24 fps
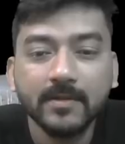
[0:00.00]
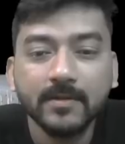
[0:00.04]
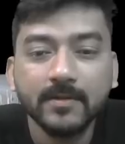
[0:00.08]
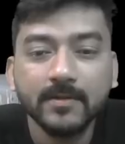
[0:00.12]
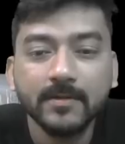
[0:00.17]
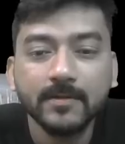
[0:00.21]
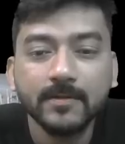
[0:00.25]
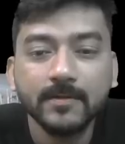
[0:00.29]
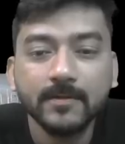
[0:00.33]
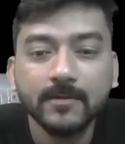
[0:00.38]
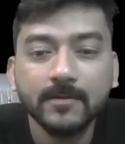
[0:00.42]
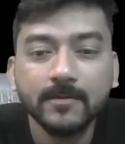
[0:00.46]

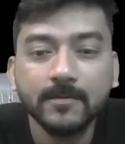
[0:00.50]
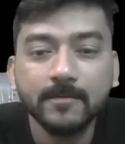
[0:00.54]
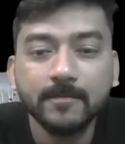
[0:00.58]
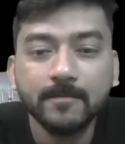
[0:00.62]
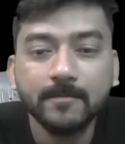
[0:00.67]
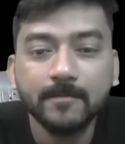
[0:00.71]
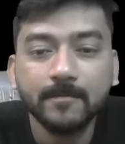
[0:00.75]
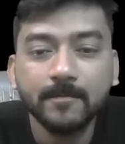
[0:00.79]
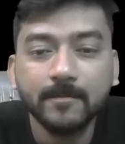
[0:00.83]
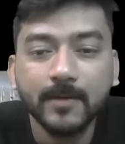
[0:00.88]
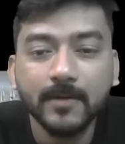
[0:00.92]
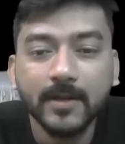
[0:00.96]
So
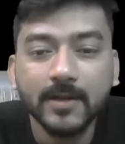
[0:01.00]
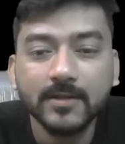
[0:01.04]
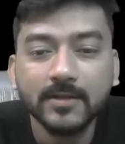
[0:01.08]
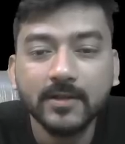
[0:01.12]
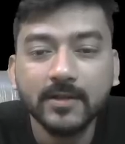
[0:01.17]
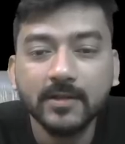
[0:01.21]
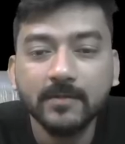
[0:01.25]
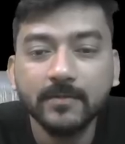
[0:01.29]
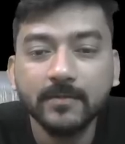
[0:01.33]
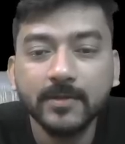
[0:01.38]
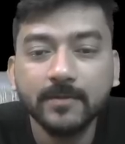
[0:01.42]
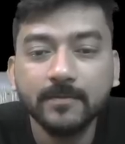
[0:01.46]
first
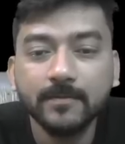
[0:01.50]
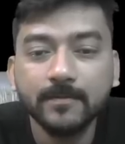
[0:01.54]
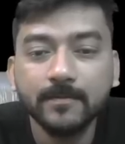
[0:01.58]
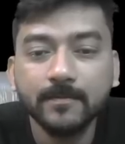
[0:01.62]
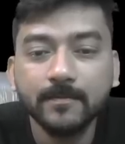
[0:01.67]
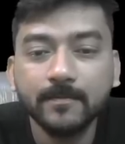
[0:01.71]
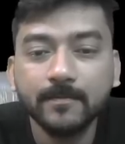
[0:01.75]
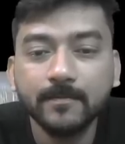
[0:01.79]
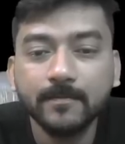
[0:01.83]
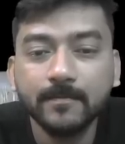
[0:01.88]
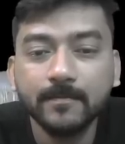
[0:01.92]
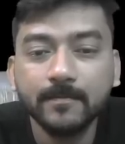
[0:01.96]
limit
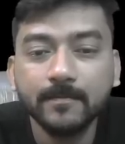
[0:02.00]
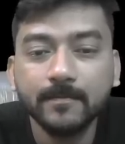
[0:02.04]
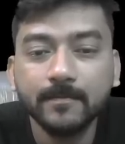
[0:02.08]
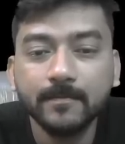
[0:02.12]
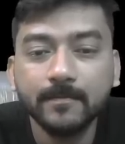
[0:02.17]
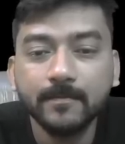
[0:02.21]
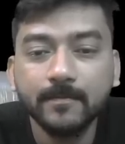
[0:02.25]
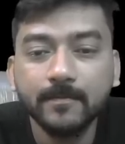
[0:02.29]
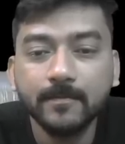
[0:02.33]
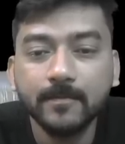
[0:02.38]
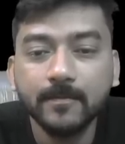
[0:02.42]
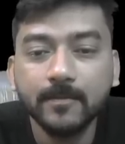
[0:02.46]

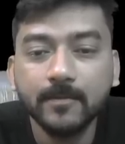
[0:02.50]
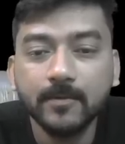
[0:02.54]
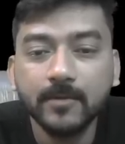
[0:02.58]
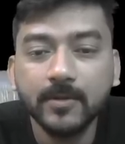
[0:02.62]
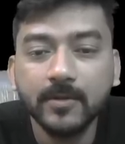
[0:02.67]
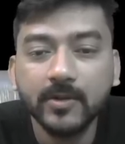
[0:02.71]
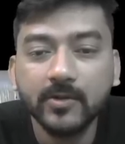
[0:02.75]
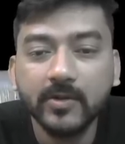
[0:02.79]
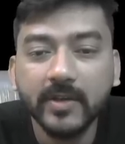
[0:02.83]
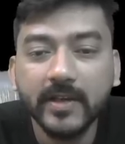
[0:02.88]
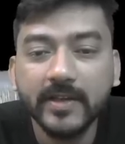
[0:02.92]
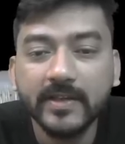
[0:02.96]
put
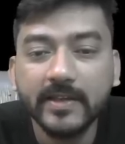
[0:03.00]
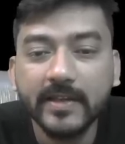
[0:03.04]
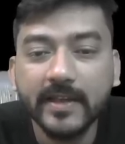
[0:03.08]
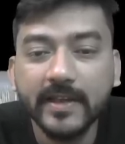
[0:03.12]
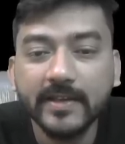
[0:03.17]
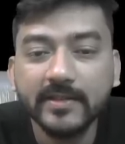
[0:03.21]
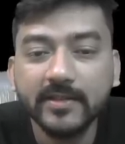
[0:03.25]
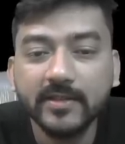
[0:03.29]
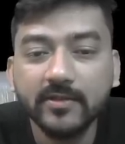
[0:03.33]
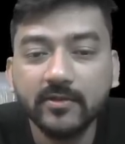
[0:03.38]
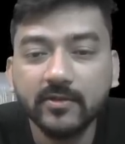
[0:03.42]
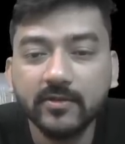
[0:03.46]

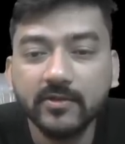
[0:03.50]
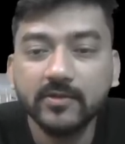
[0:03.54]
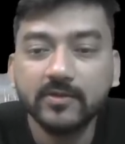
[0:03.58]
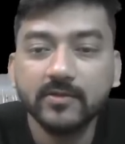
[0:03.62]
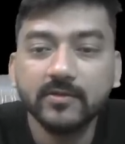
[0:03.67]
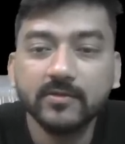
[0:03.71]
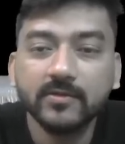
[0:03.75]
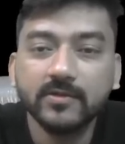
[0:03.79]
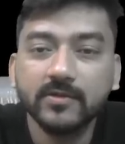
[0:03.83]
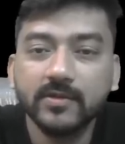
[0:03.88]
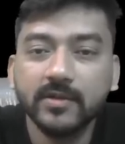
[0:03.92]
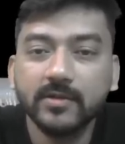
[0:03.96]
x equal to 0.
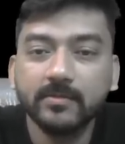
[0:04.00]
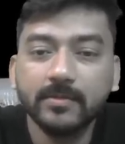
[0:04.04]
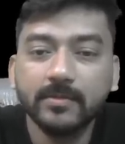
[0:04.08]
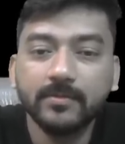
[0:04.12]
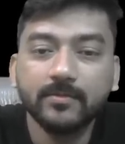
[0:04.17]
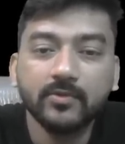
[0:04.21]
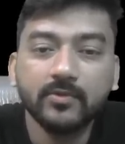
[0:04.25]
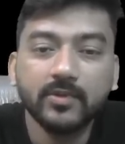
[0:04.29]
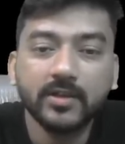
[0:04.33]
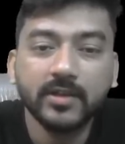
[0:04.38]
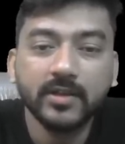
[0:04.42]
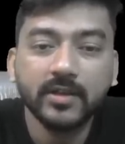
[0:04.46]
Let me
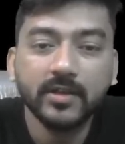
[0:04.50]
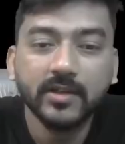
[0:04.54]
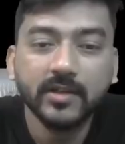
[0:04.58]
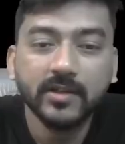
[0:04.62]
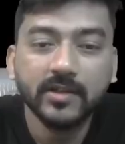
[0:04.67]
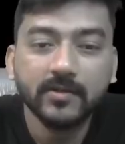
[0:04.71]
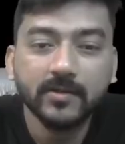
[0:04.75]
put here